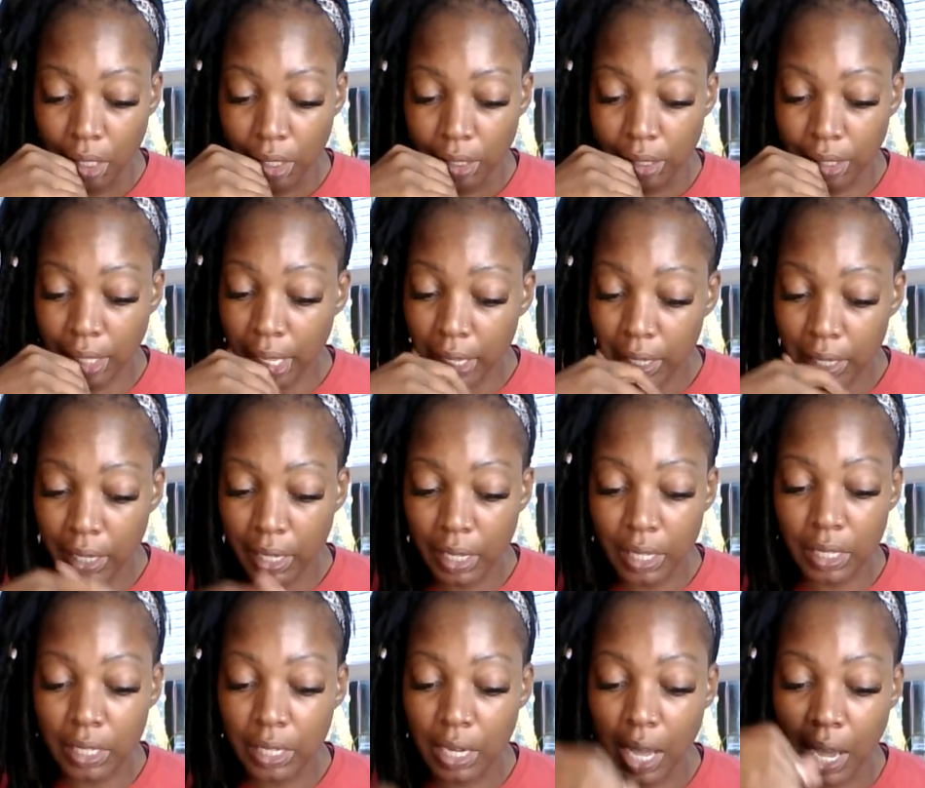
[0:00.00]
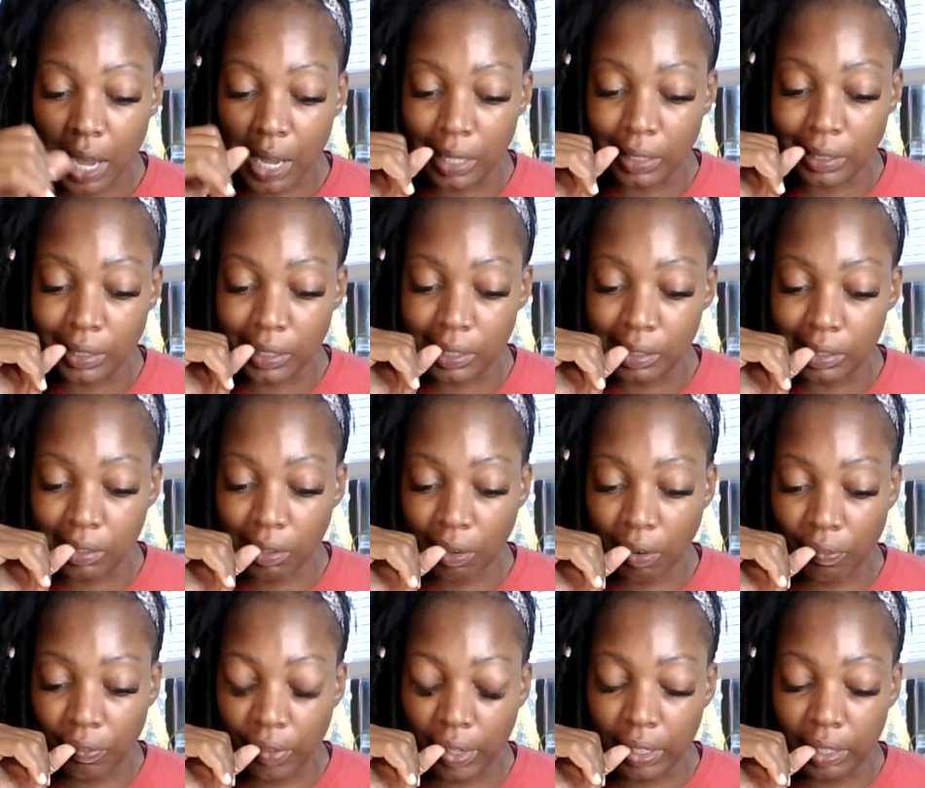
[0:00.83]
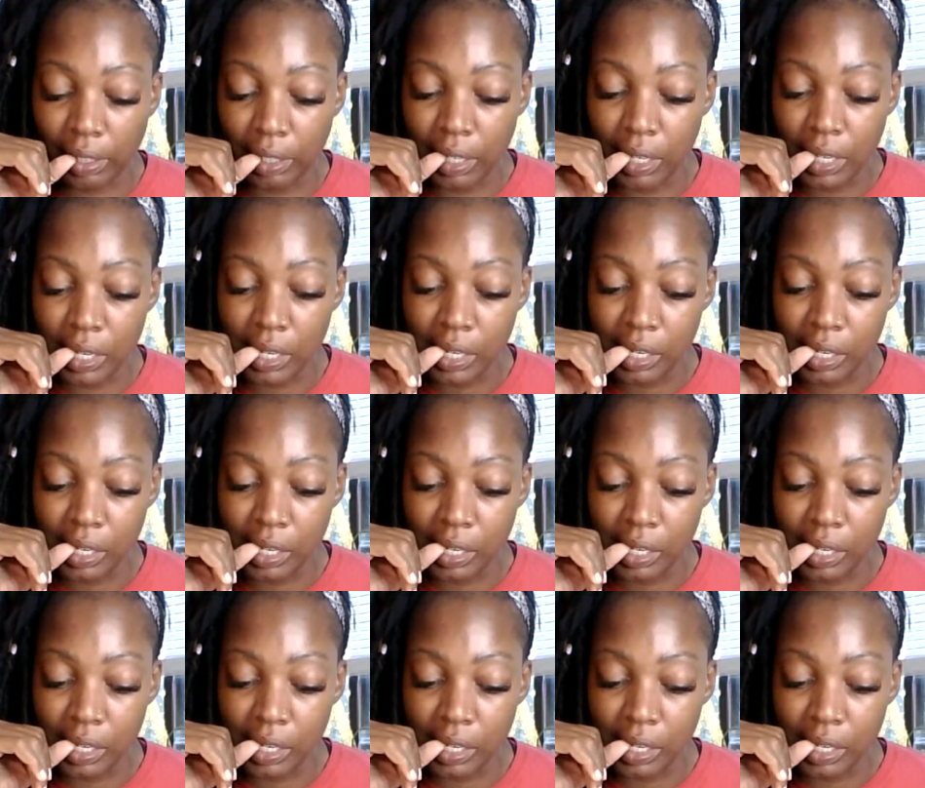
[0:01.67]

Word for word: They getting the ideas already.